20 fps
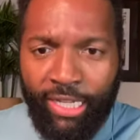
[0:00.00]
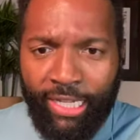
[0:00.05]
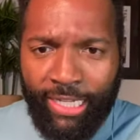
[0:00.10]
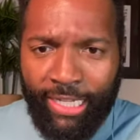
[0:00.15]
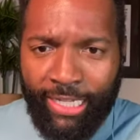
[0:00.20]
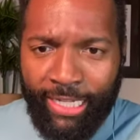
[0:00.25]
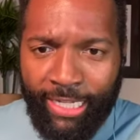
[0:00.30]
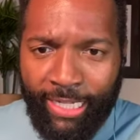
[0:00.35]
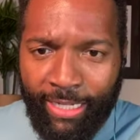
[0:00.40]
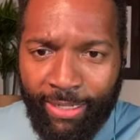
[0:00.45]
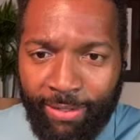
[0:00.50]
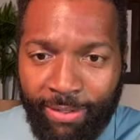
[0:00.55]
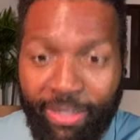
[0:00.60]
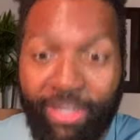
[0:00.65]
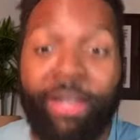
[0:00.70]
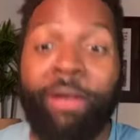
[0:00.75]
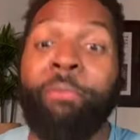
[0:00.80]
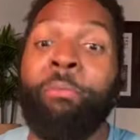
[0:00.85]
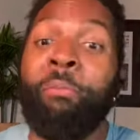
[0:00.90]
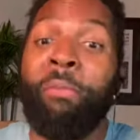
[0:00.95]
Uh,
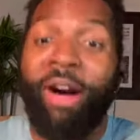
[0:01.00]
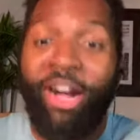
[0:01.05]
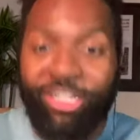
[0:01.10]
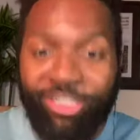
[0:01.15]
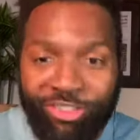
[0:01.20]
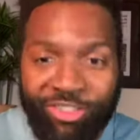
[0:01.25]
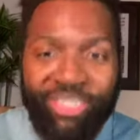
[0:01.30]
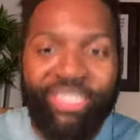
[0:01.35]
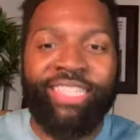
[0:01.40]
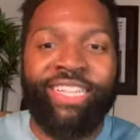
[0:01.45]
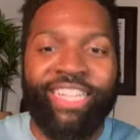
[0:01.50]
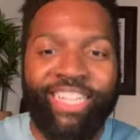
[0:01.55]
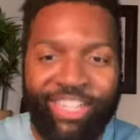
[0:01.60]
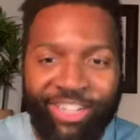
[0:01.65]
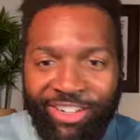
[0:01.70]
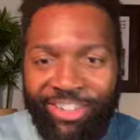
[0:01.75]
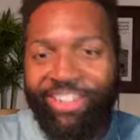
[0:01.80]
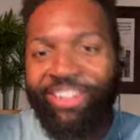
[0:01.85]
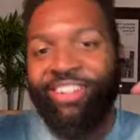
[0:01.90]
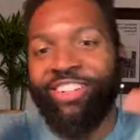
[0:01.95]
Montrie's
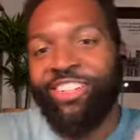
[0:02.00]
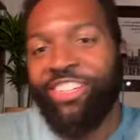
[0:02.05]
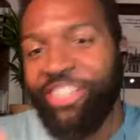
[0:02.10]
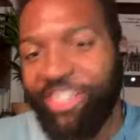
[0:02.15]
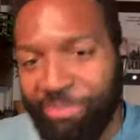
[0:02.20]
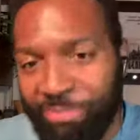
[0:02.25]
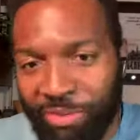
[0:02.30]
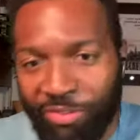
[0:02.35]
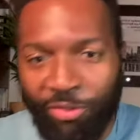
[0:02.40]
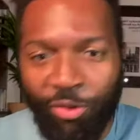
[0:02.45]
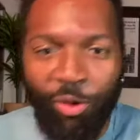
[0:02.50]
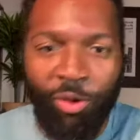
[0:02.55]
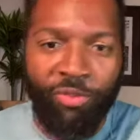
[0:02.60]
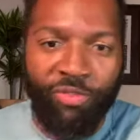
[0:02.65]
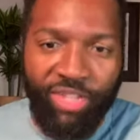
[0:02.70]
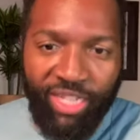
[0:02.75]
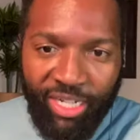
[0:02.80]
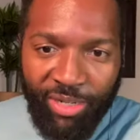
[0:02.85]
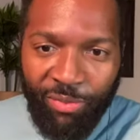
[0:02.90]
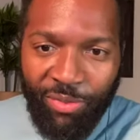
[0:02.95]
here. Good. Before
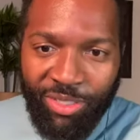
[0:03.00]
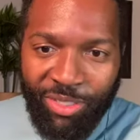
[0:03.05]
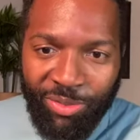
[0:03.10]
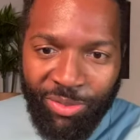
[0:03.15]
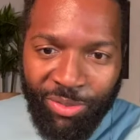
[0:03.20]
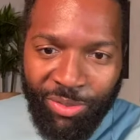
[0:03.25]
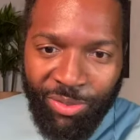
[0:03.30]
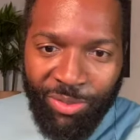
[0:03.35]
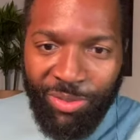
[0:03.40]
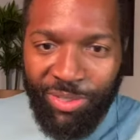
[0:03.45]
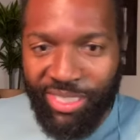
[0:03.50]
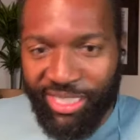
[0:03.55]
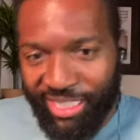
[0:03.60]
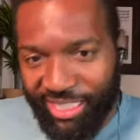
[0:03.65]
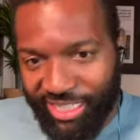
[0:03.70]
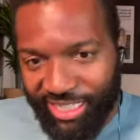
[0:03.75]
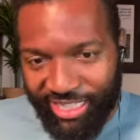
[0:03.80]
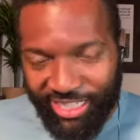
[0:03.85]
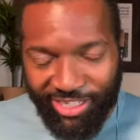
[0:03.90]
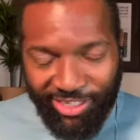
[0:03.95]
vegan was cool is
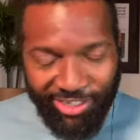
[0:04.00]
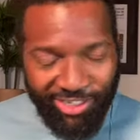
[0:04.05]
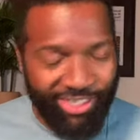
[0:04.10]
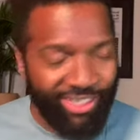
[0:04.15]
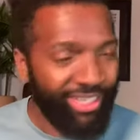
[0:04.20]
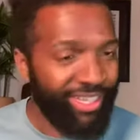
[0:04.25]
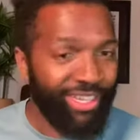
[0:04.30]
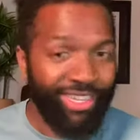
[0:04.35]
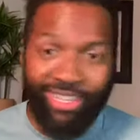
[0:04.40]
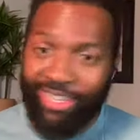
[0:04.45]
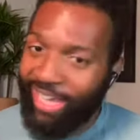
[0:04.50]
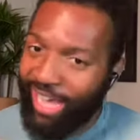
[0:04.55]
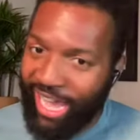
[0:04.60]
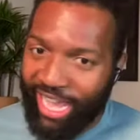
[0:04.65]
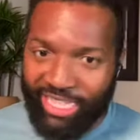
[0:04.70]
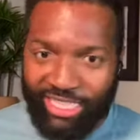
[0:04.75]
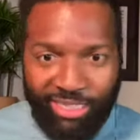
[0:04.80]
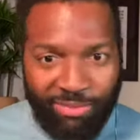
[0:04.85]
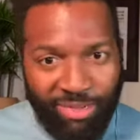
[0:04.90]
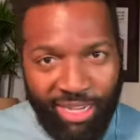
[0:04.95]
here.
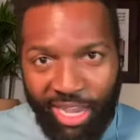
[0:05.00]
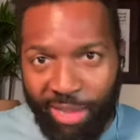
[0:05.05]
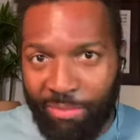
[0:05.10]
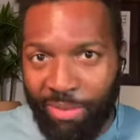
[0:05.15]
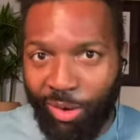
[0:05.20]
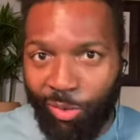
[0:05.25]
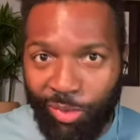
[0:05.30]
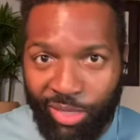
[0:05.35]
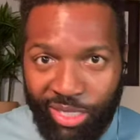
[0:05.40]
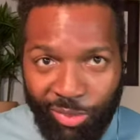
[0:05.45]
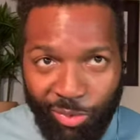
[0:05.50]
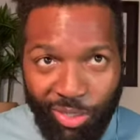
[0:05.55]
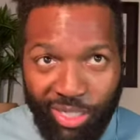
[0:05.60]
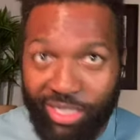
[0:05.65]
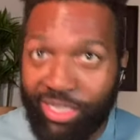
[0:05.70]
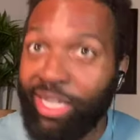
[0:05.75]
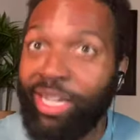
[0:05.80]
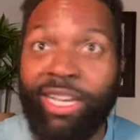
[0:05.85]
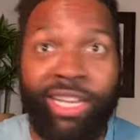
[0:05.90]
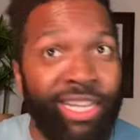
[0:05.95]
Asking me how my week was.
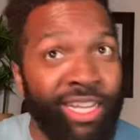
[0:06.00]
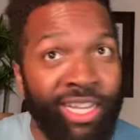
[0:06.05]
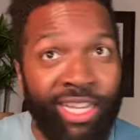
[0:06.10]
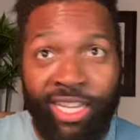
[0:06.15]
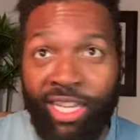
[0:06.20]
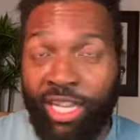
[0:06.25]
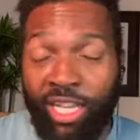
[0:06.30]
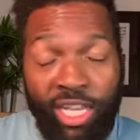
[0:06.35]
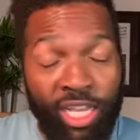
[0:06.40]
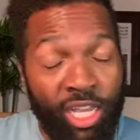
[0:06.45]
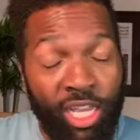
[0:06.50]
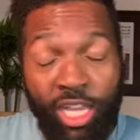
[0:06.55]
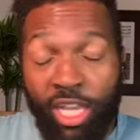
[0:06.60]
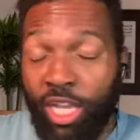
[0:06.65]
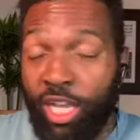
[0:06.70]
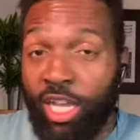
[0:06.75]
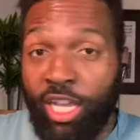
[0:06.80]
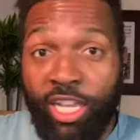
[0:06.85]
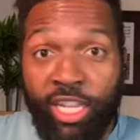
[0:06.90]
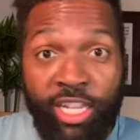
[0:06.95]

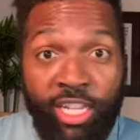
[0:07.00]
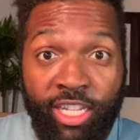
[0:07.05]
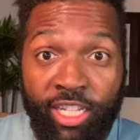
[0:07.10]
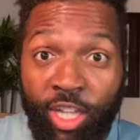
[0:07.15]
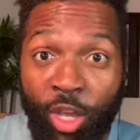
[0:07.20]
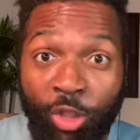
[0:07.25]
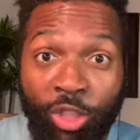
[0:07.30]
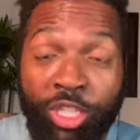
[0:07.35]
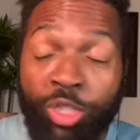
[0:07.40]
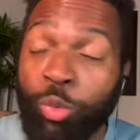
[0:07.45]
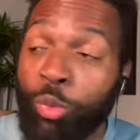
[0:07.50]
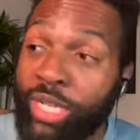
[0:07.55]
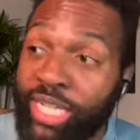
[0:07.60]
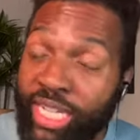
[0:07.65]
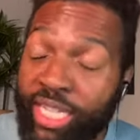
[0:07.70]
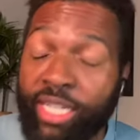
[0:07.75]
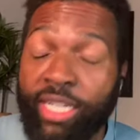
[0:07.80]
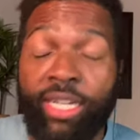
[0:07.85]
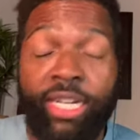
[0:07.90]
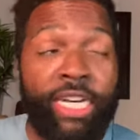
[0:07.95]
Yo, this
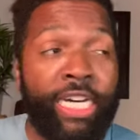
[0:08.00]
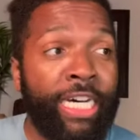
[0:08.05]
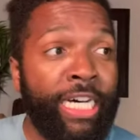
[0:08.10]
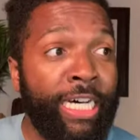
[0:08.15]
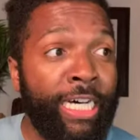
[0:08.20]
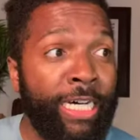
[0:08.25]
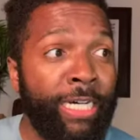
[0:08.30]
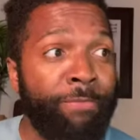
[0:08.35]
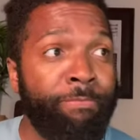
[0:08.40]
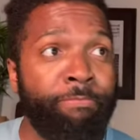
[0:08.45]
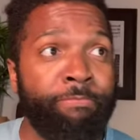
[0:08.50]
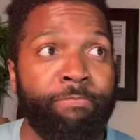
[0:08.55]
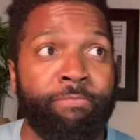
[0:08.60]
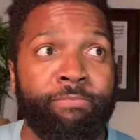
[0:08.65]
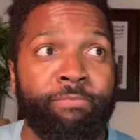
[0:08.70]
week, um,